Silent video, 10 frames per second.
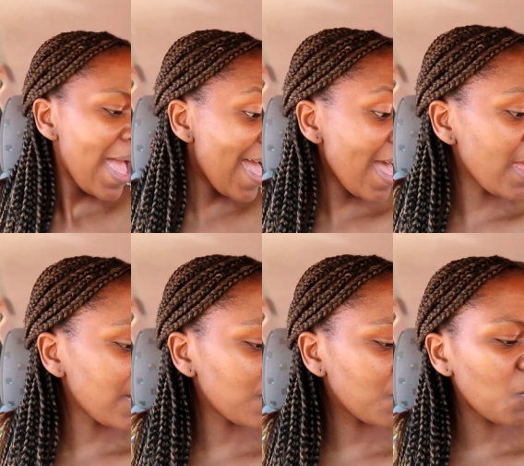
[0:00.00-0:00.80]

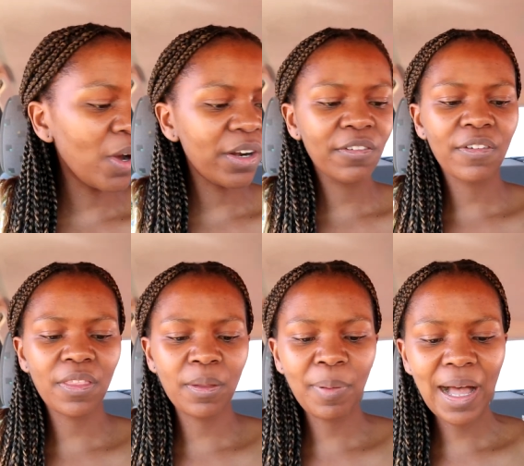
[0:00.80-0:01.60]
And one
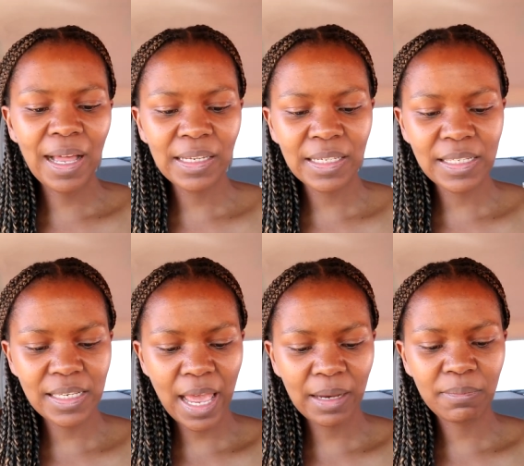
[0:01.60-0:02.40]
of the pilots
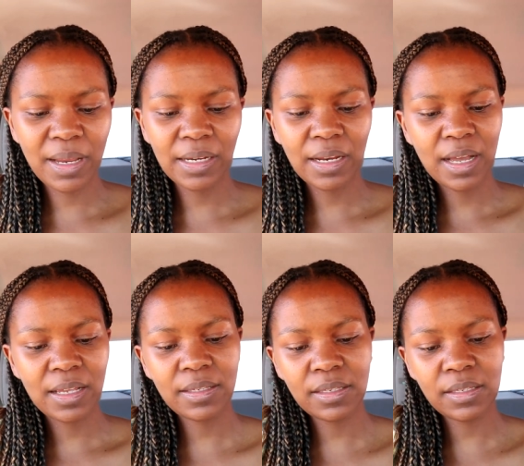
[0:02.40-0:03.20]
had made
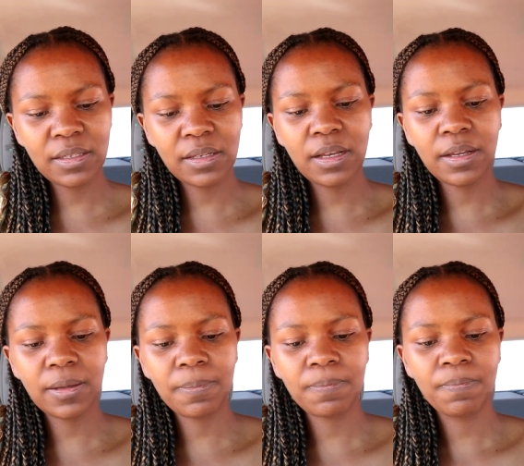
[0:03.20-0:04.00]
us
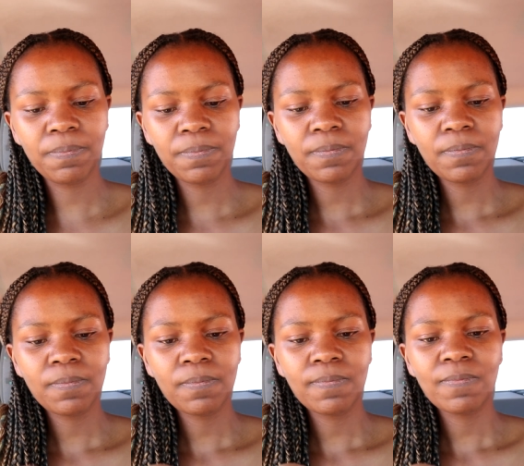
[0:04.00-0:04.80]
um,
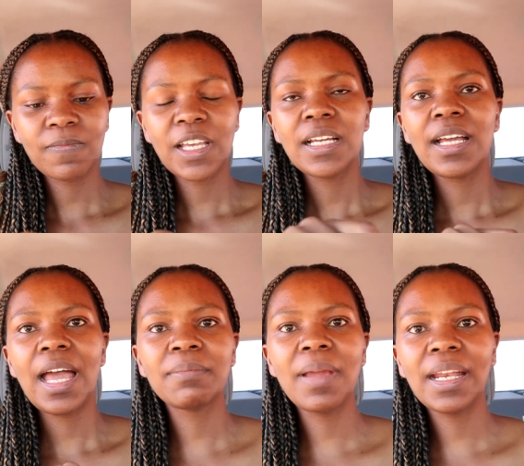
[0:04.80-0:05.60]

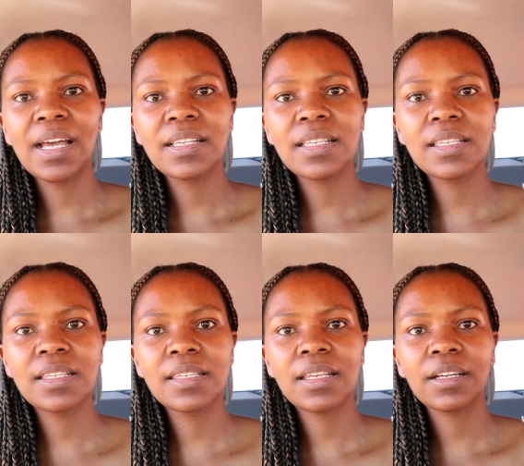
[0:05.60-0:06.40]
had made
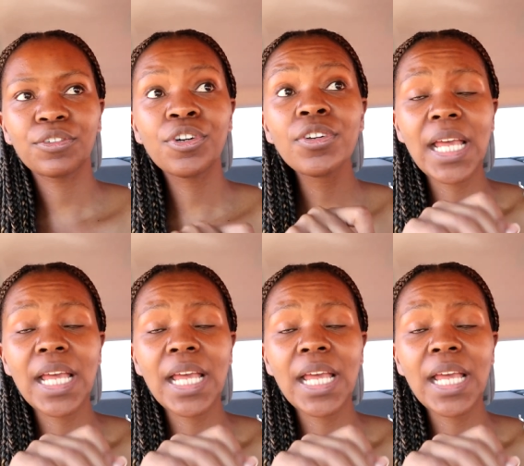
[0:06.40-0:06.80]
us crew